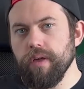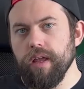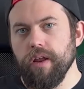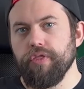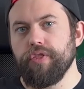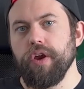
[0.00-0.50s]
an
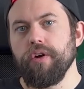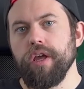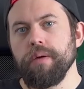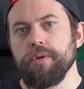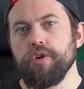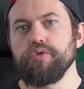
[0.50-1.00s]

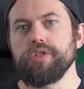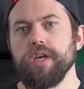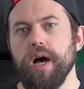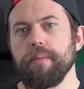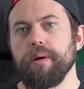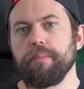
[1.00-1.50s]
Ethereum
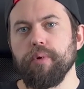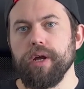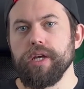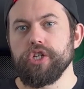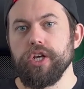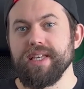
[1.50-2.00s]
Kusama
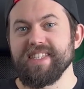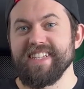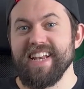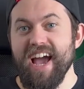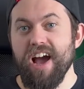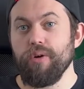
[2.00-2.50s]
bridge is
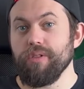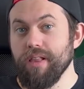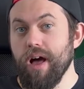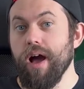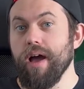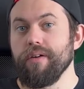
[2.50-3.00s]
now
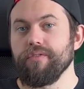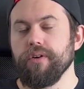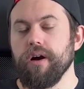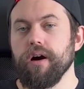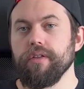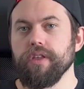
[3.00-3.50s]
live
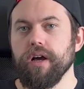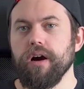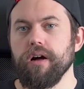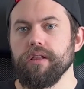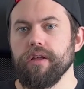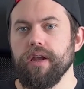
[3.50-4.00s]
on the
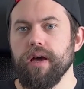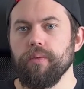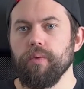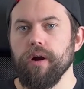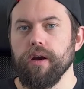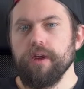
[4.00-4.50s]
Khala
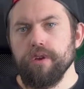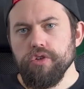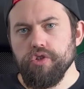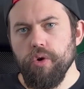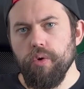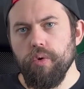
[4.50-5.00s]
network.
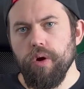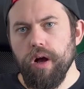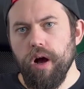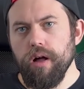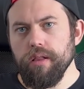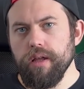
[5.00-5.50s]
So
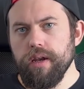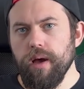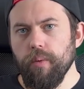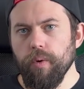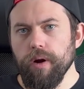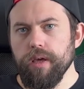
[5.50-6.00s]
Khala
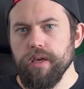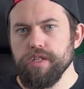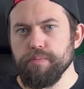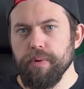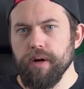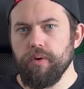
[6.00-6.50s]
network is
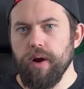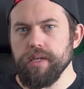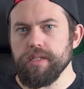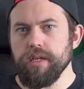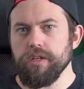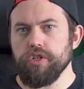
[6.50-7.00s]

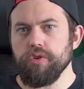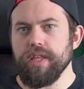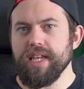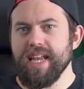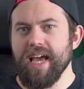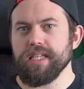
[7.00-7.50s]
progressing to the
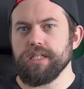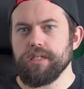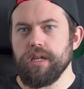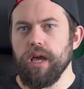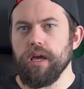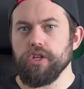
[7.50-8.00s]
next
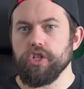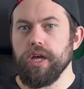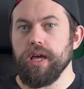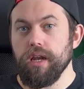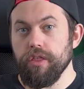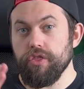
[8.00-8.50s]
stage,
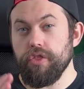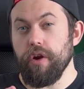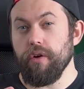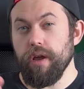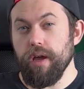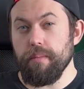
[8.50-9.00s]
an
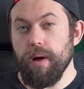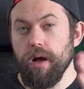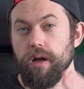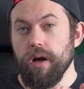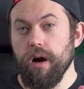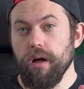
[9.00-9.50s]
Ethereum
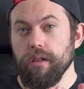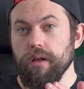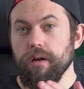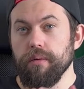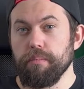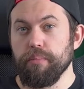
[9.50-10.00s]

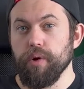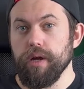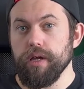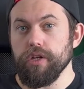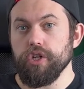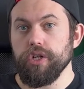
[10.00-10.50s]
Khala
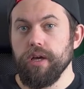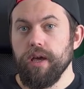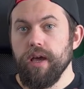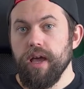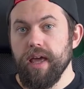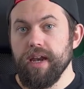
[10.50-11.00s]
bridge,
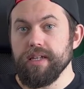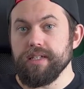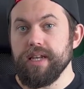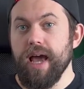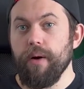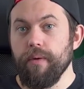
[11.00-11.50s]
and it is
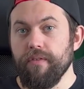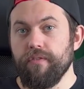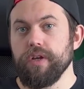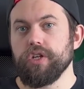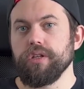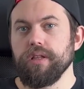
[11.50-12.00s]
now
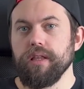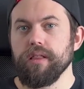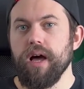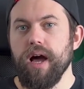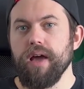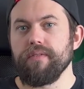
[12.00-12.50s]
officially
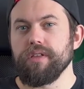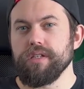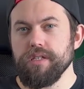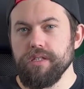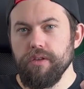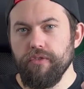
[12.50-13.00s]
live. This
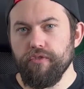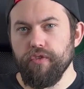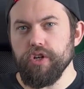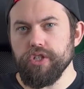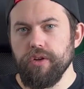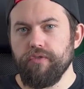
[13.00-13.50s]
is the
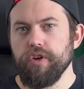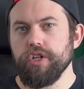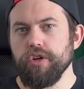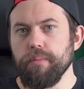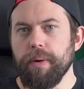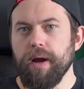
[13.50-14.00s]
first
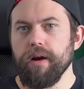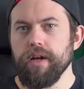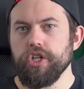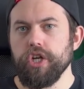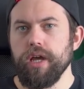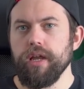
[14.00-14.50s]
official
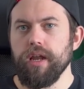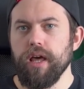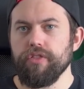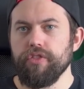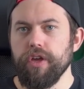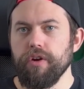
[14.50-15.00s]
parachain
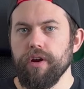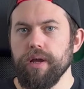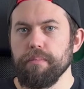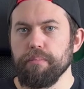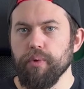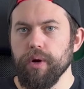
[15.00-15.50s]

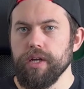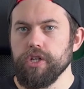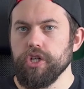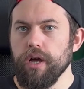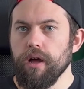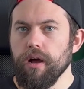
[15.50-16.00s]
Ethereum
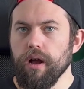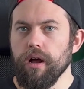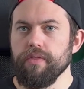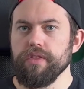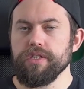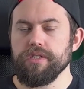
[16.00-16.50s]
bridge
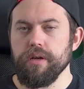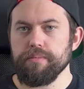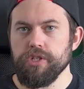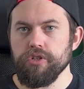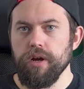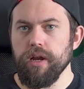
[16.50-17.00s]
on the
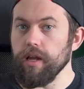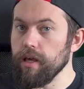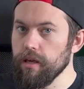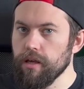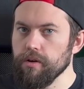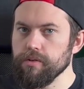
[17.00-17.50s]
Substrate
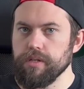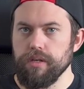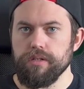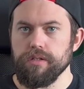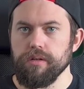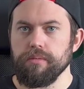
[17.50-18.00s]

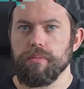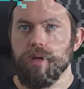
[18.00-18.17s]
ecosystem.